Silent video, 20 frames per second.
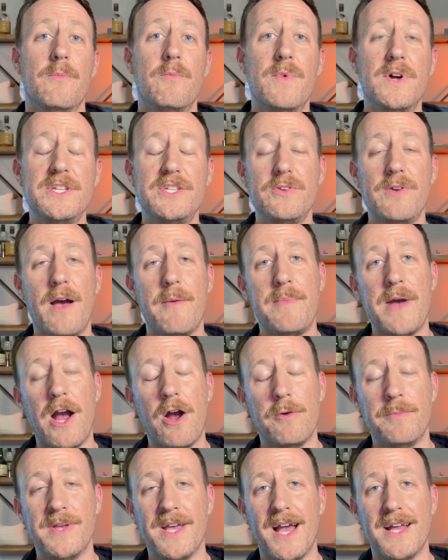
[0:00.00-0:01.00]
Once you have
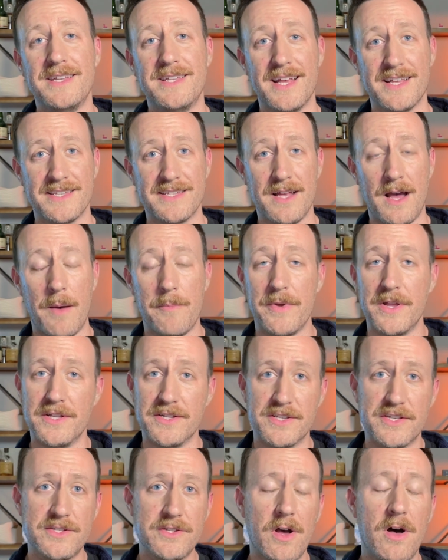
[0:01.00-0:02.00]
Power BI Desktop
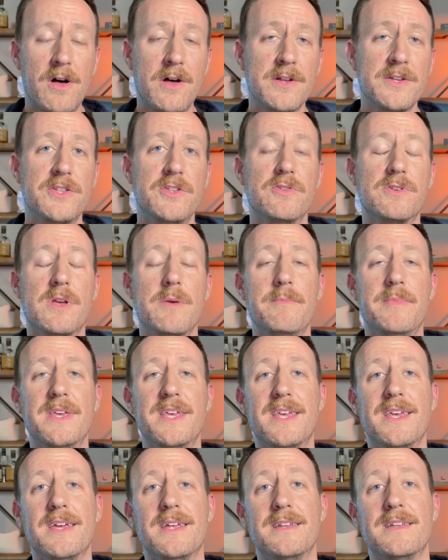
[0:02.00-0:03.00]
installed, you can
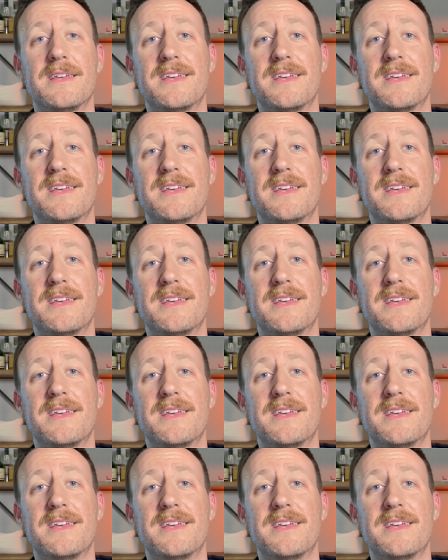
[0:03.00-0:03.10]
begin